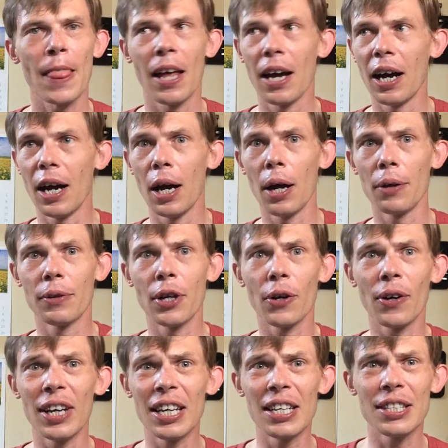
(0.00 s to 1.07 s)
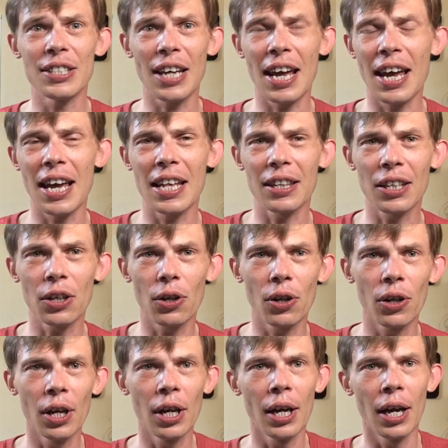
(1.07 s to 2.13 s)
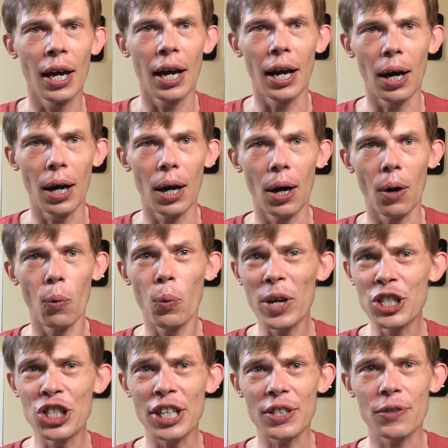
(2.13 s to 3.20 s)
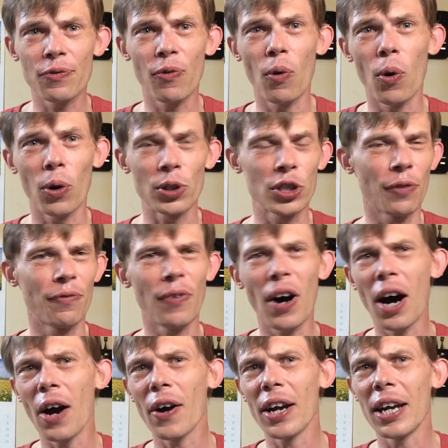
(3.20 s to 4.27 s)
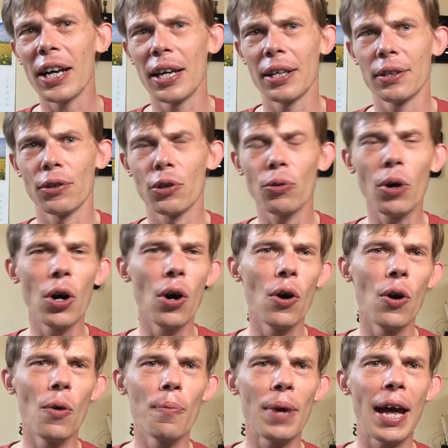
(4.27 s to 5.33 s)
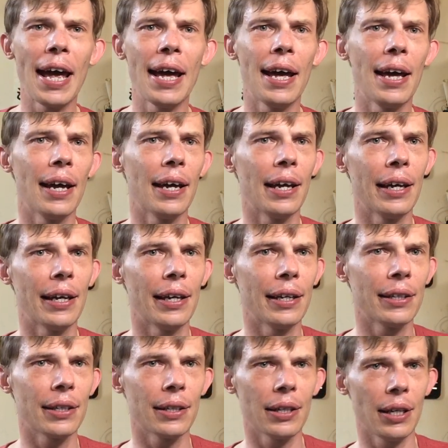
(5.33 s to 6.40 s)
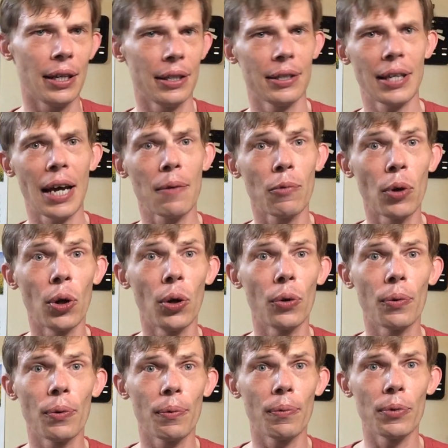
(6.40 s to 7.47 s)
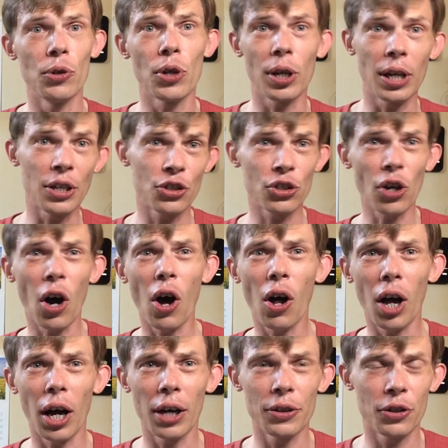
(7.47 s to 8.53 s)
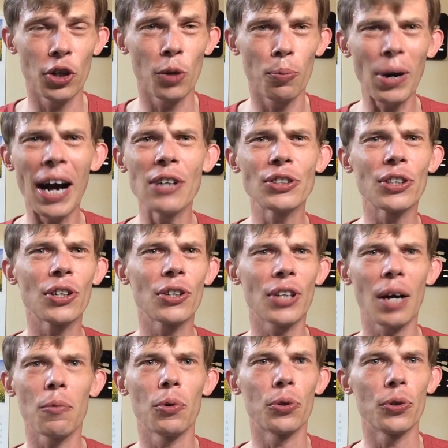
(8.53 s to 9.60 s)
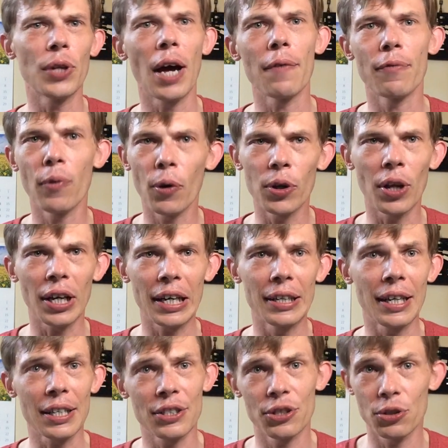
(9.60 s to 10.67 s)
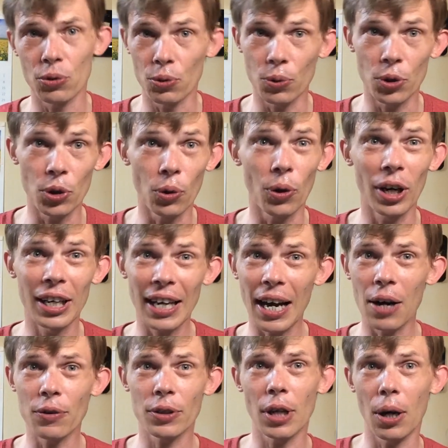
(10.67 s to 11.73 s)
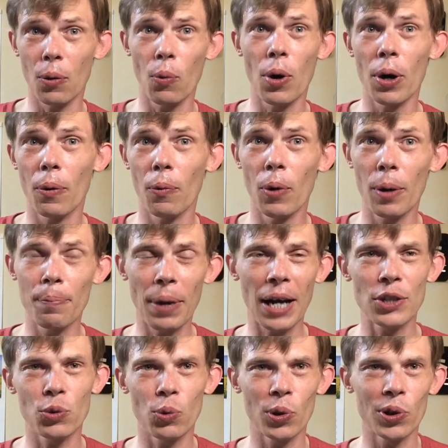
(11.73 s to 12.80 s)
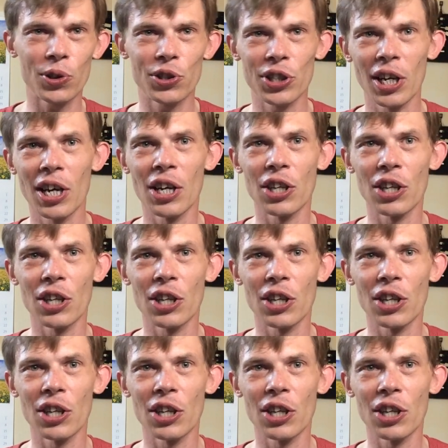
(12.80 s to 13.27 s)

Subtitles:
There is a little widgets for Safari and Chrome, and that will you can install onto your browser that will do that for you, that connects to your account, 1Password's